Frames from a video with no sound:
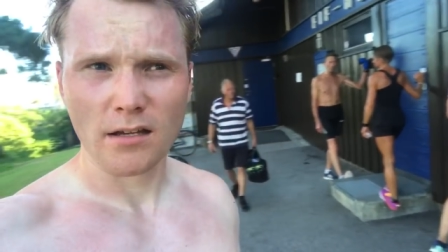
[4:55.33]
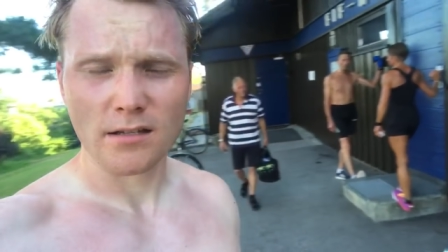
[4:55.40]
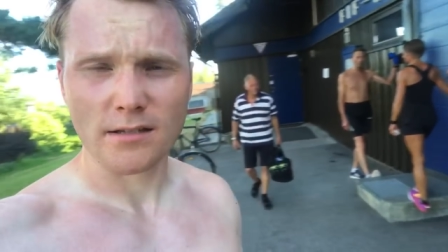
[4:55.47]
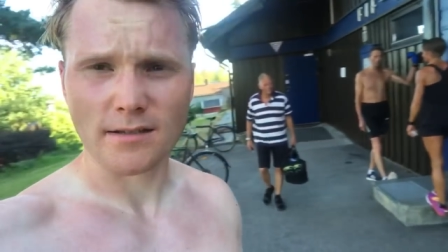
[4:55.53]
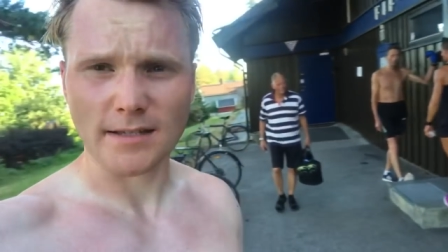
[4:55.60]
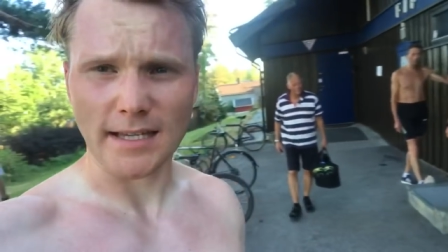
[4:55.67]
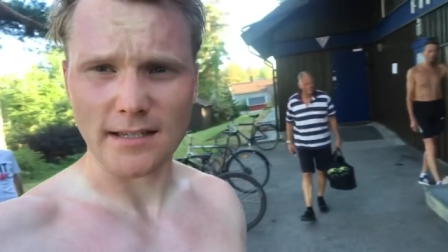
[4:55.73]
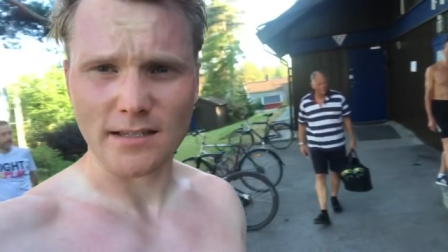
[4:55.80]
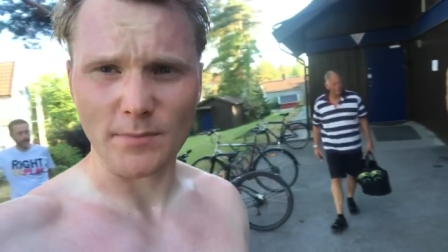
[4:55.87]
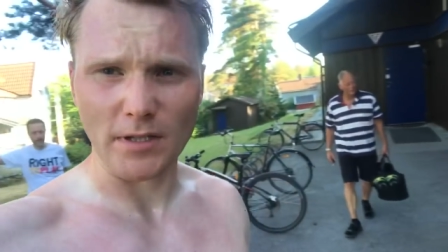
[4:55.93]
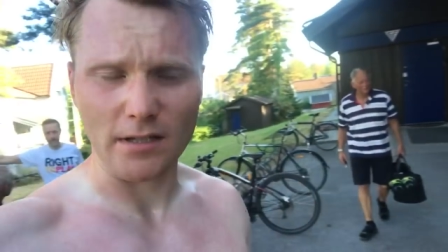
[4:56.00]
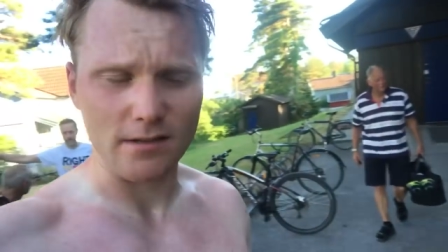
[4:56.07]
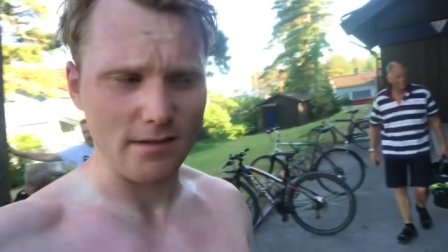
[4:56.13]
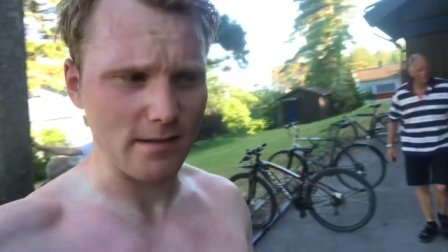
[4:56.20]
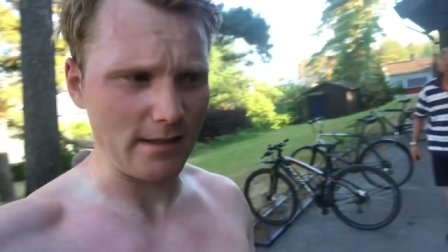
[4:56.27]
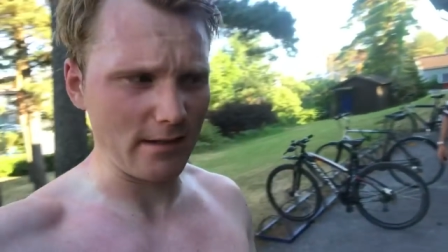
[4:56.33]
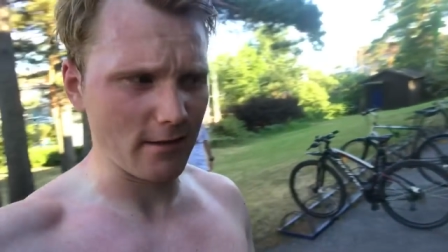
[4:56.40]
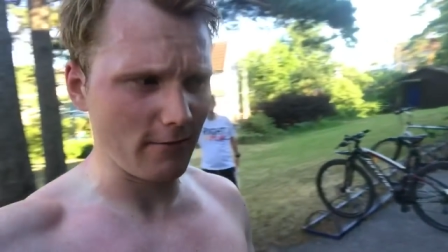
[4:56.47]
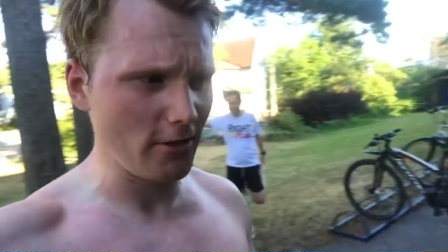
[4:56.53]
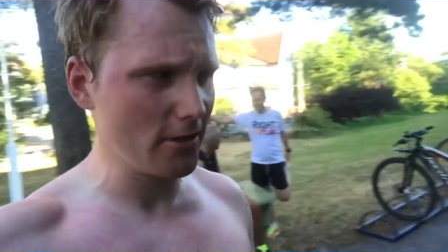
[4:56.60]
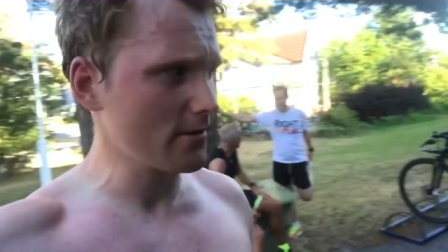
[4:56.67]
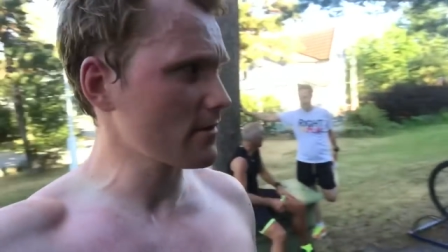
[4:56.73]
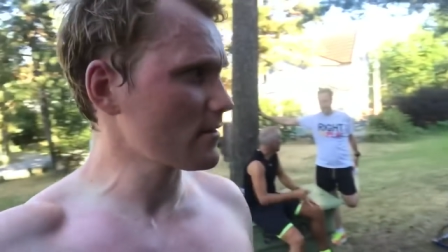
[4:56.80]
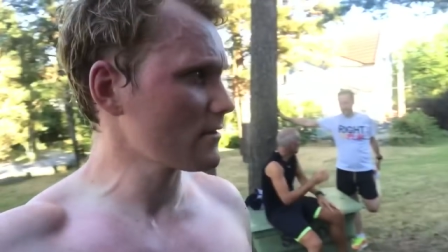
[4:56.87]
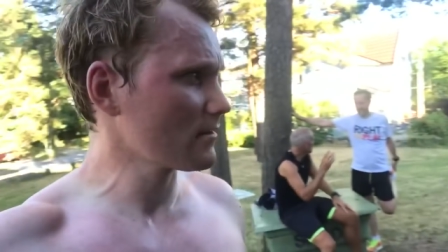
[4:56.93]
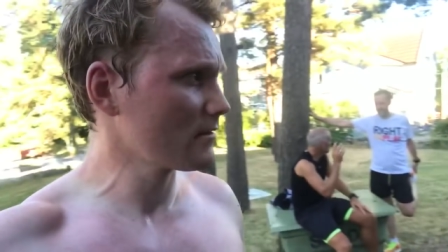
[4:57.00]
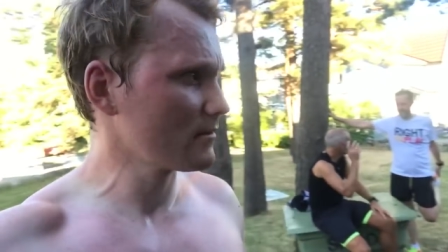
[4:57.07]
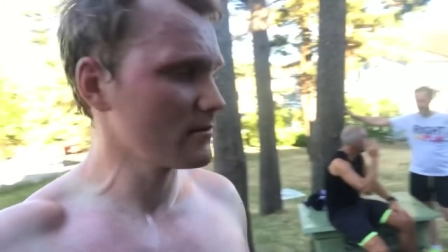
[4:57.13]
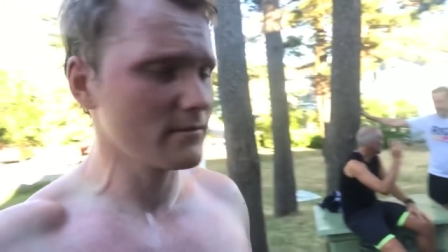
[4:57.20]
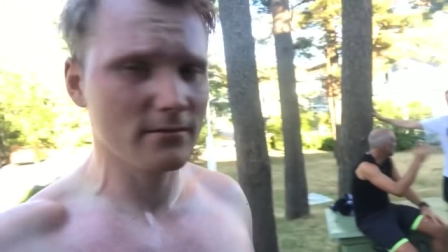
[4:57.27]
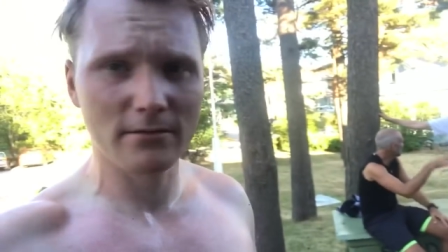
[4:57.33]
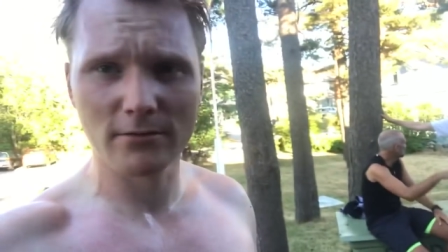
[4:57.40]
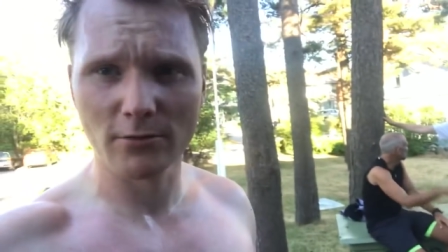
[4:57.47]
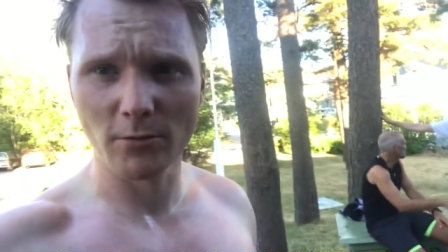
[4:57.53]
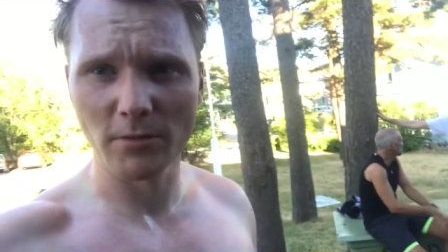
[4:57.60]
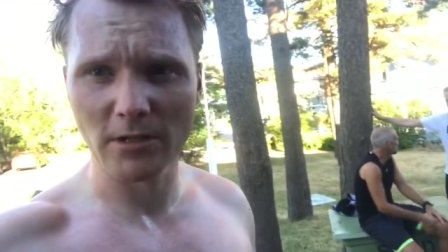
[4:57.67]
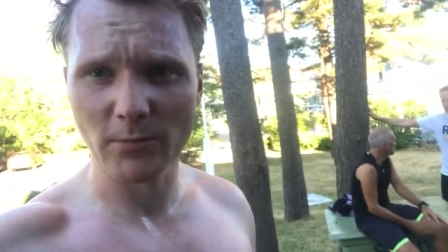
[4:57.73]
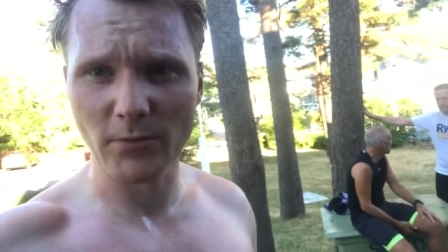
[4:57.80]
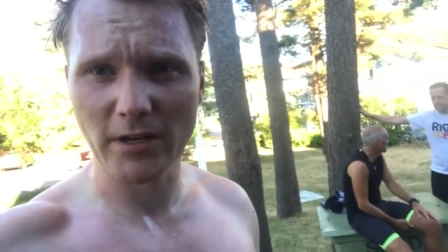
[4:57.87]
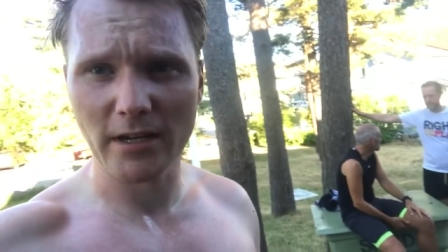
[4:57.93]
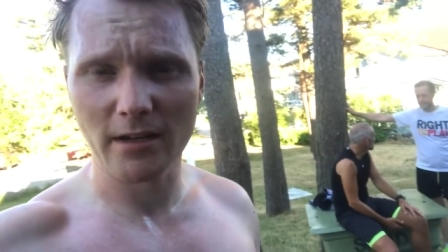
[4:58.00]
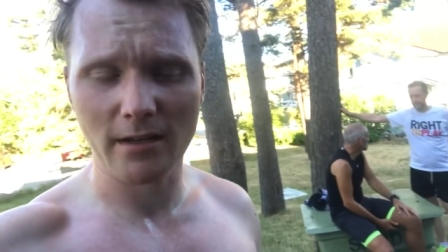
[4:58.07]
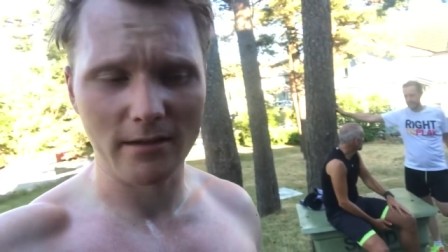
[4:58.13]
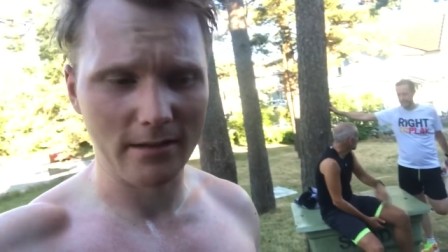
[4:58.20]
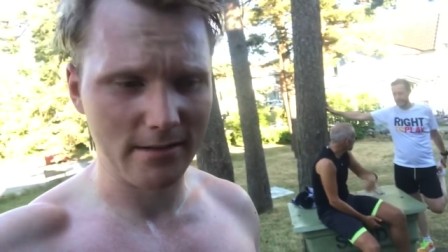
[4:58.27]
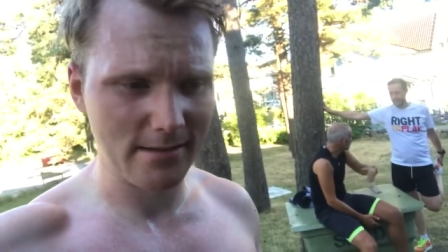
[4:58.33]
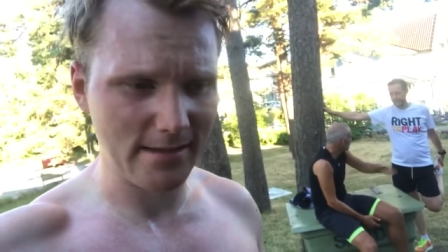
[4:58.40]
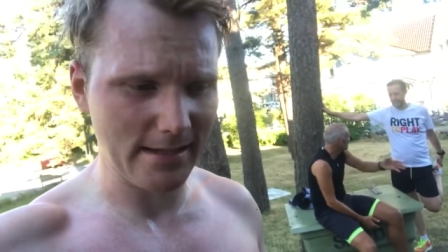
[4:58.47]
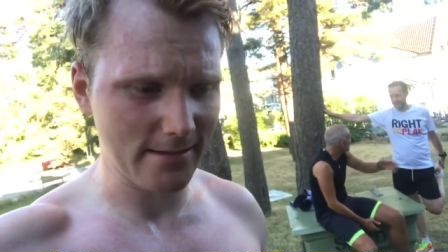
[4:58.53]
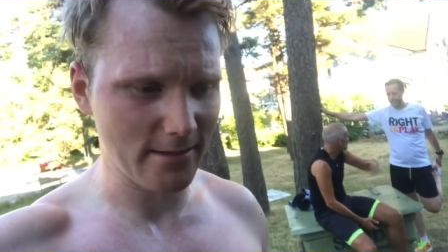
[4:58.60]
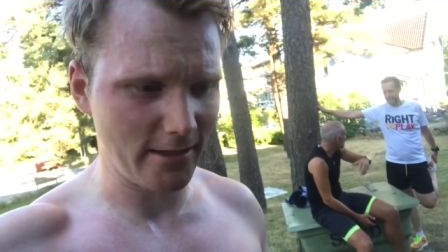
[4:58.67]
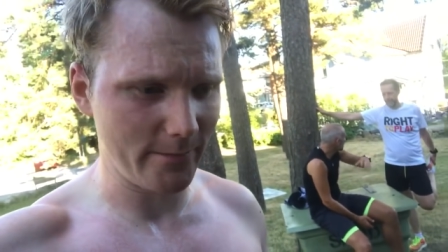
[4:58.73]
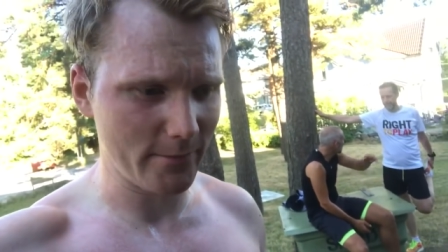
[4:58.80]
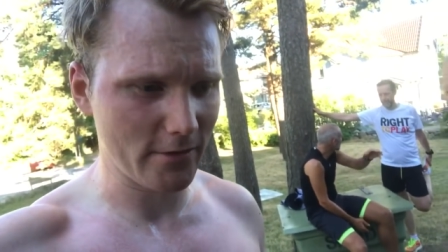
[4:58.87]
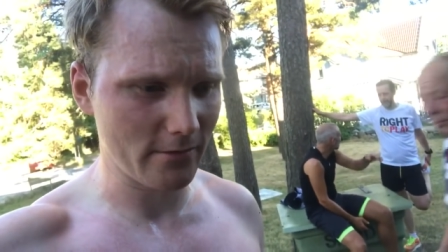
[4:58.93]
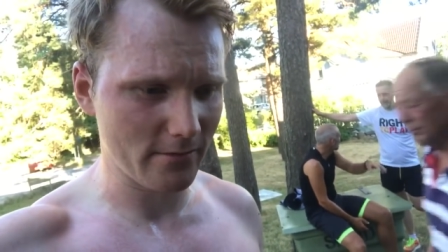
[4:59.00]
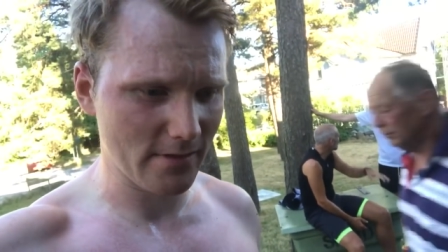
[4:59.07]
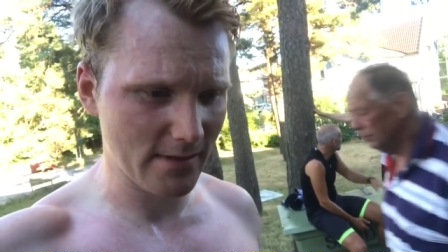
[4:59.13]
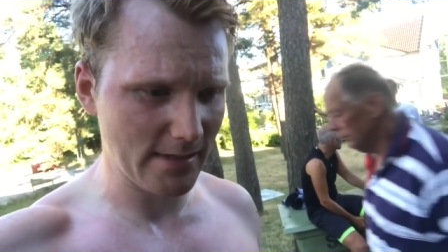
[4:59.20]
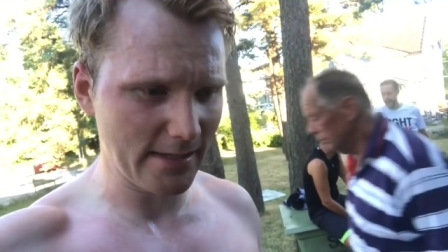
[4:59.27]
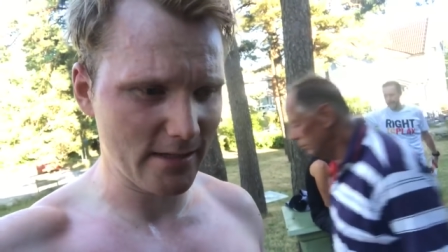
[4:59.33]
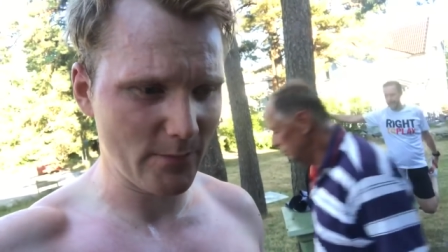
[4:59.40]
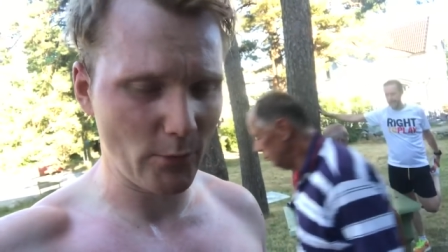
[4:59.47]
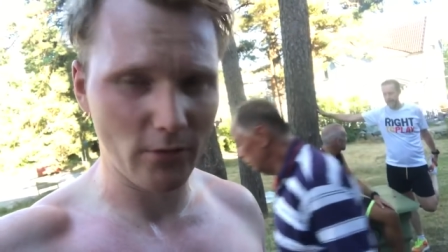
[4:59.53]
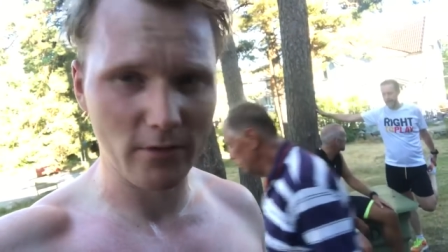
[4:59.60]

six minutes intervals, two minute break, and this six times, so 6.6